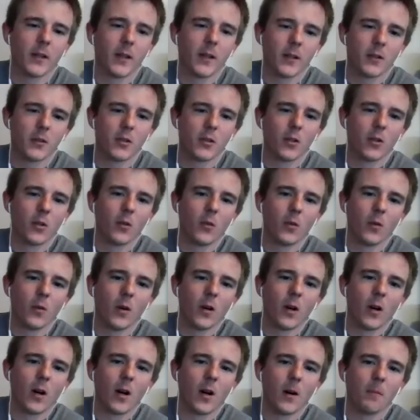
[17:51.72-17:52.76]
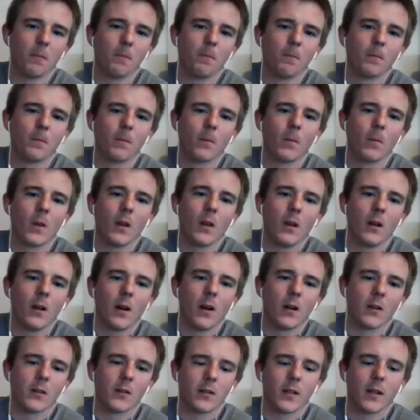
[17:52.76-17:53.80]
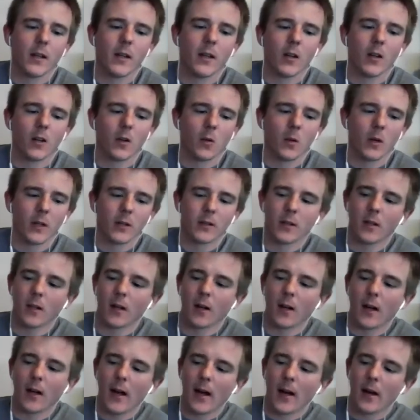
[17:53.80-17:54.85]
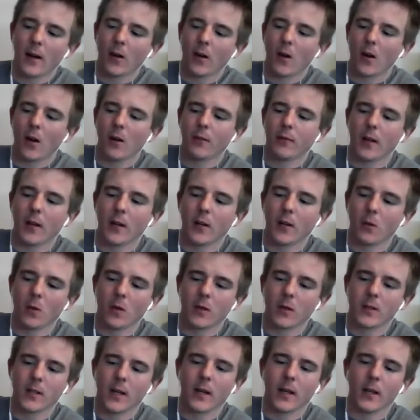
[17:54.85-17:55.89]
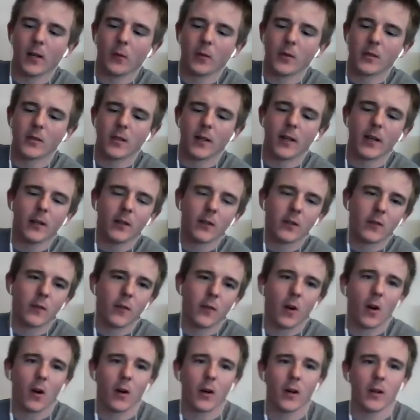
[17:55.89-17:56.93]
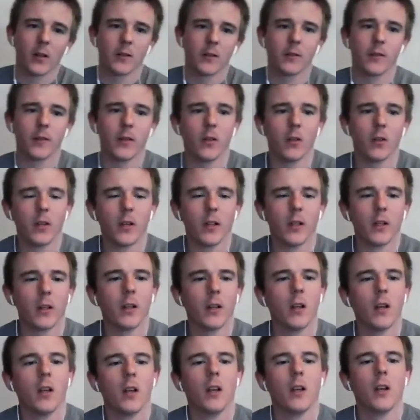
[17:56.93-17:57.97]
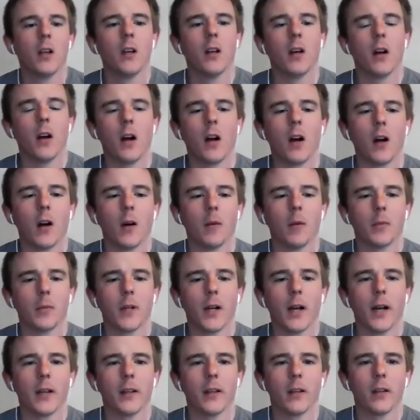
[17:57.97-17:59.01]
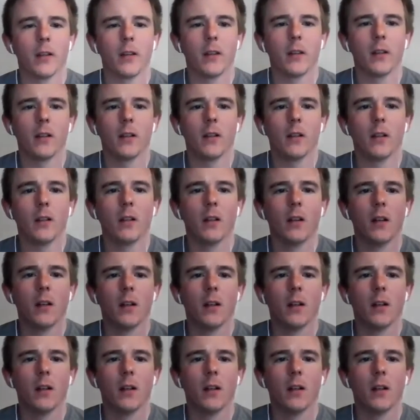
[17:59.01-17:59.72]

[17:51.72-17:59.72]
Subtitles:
thing too, I'll say here quick to add off kind of what Tyler was saying as far as feeling kind of the